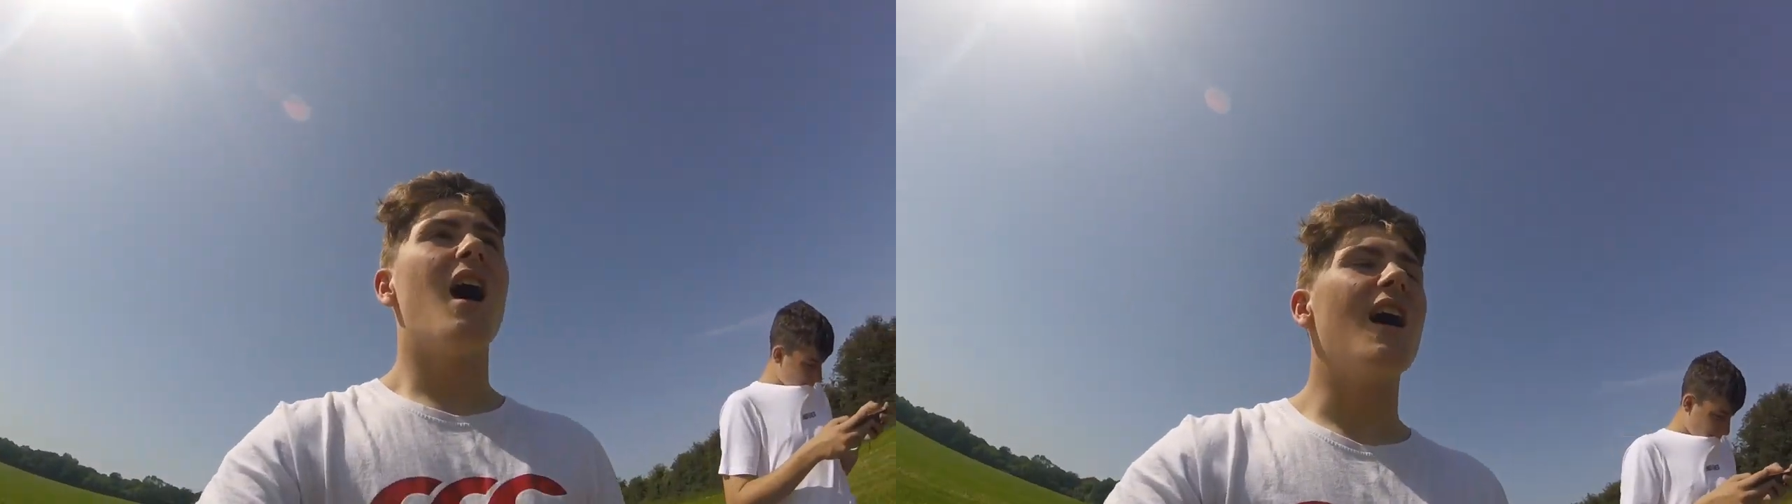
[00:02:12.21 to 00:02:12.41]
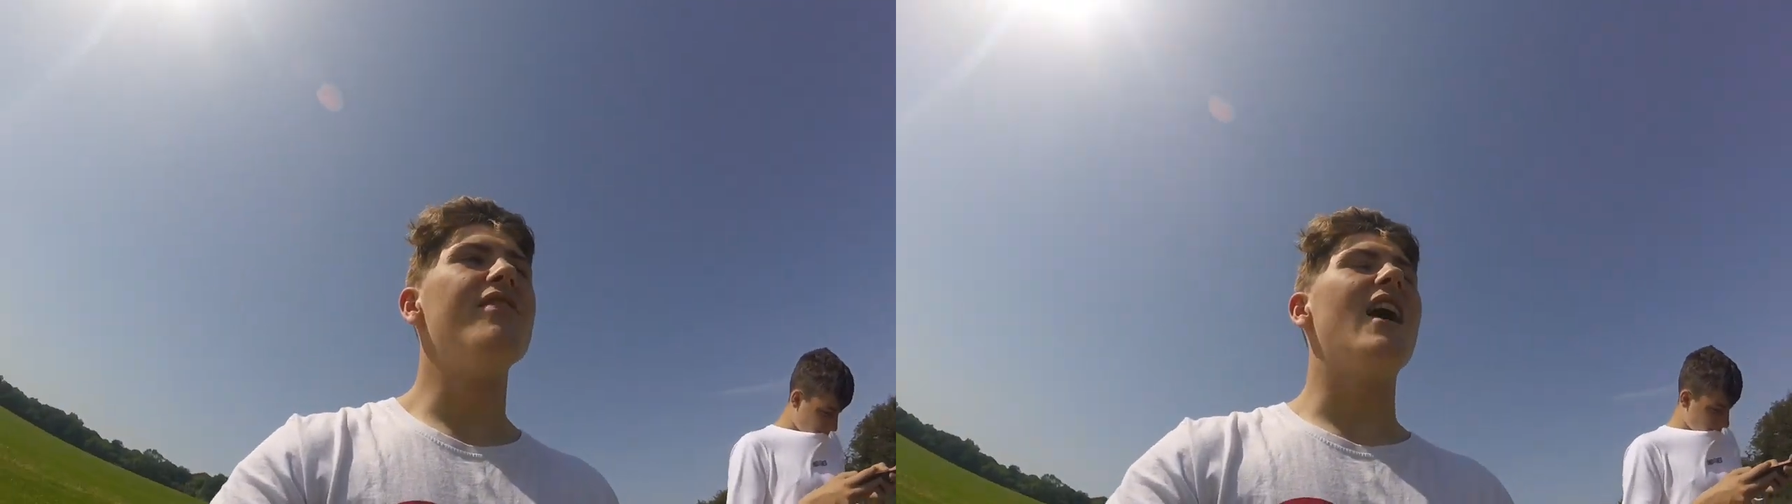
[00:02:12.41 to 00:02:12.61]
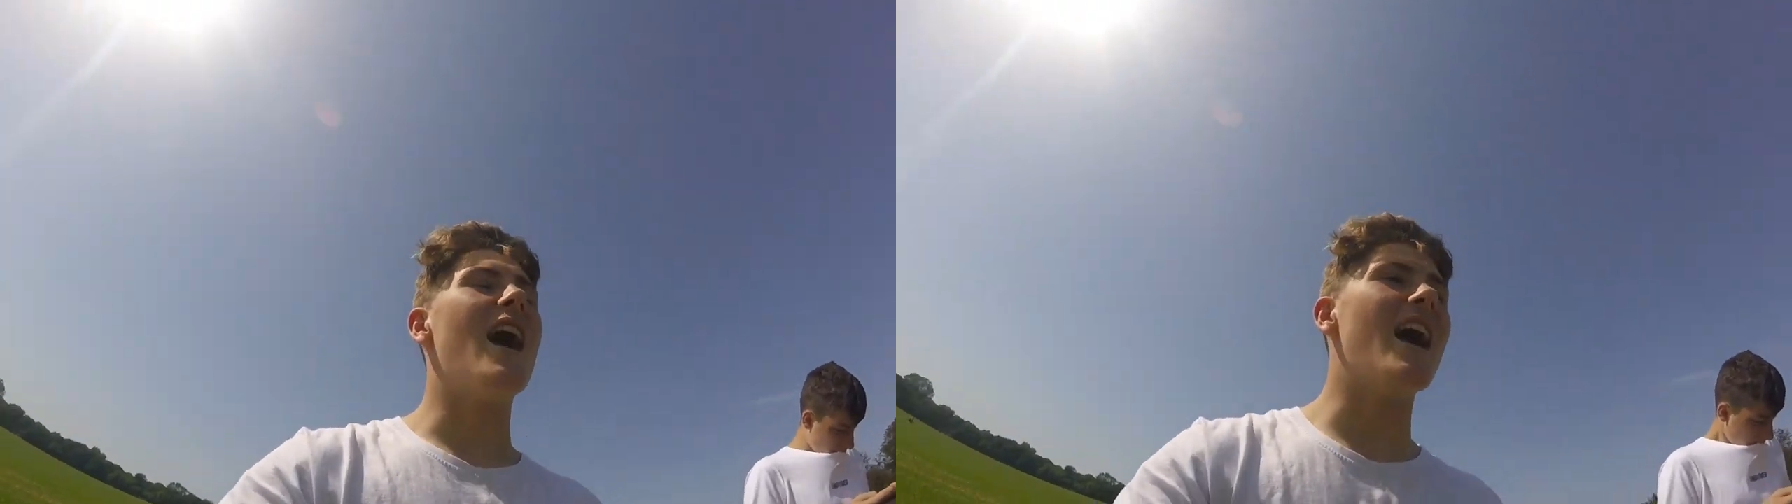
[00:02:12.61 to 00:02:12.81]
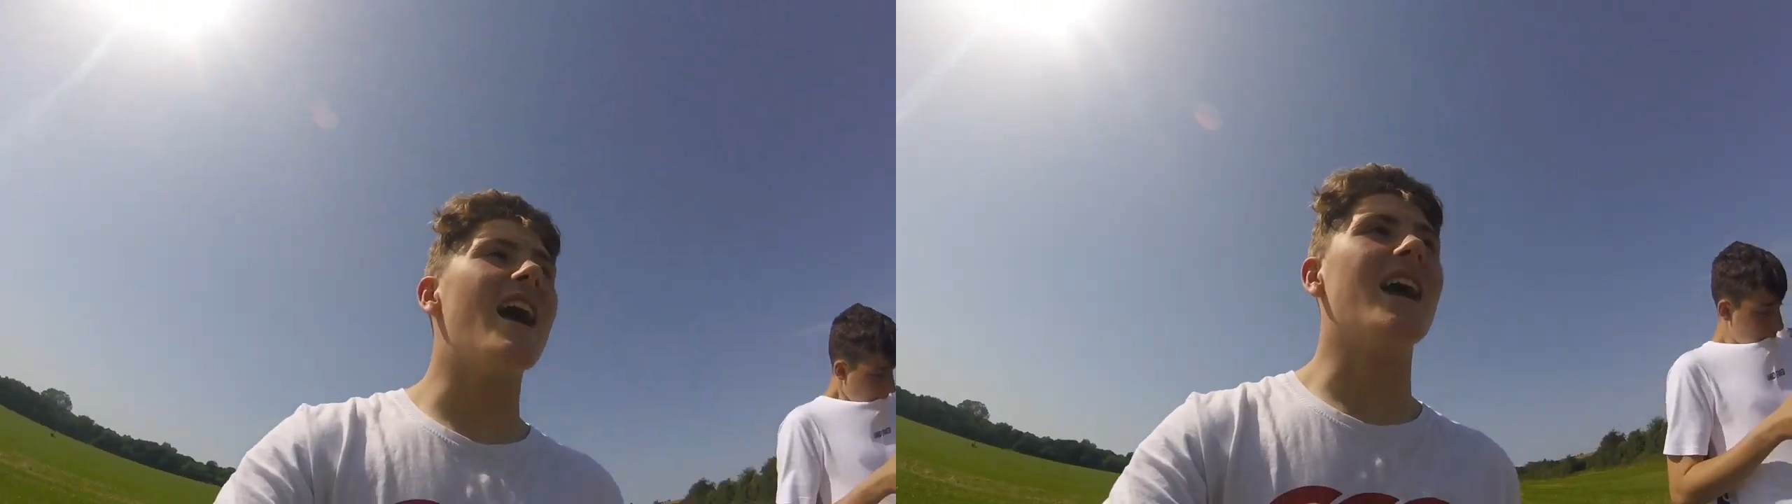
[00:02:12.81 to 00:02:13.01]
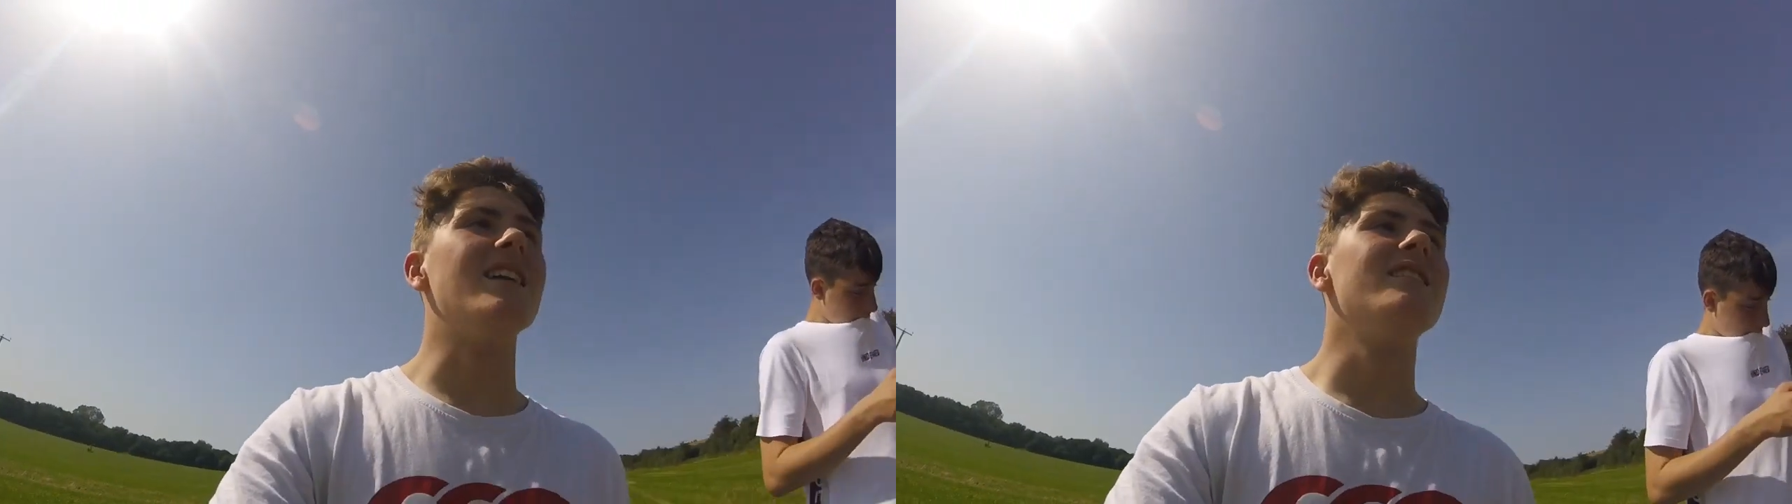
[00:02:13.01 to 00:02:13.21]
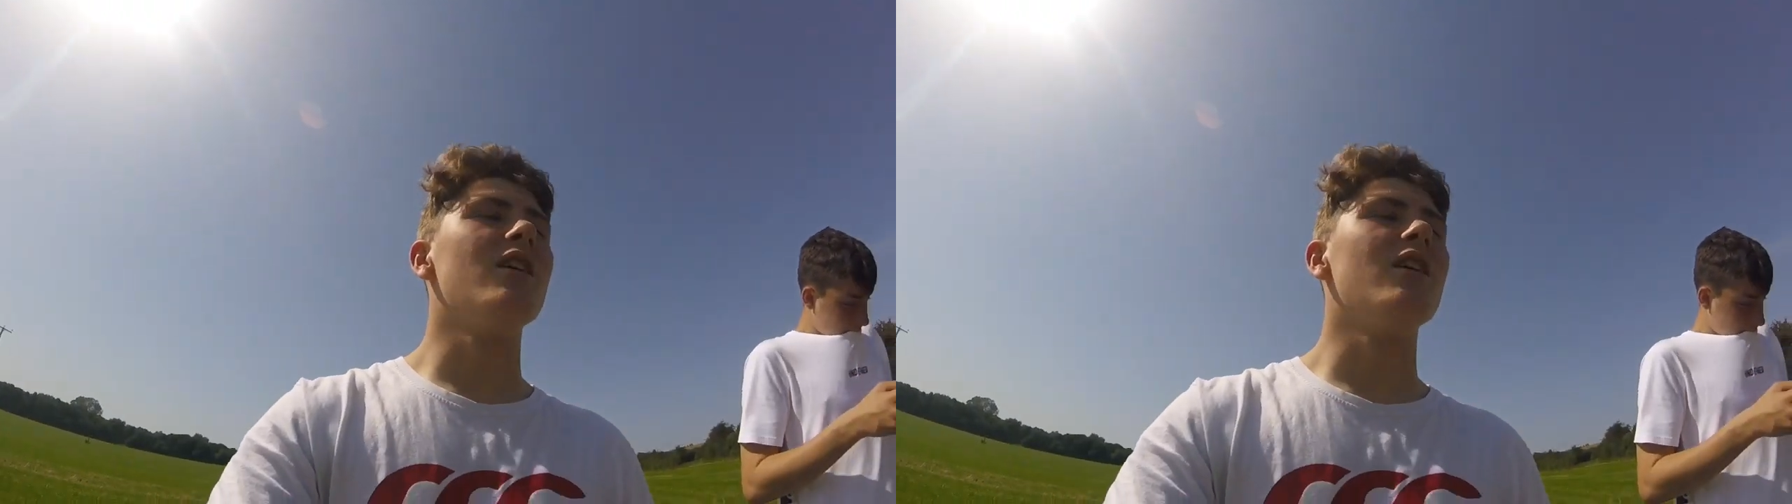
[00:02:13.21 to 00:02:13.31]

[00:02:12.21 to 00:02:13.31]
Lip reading: And then,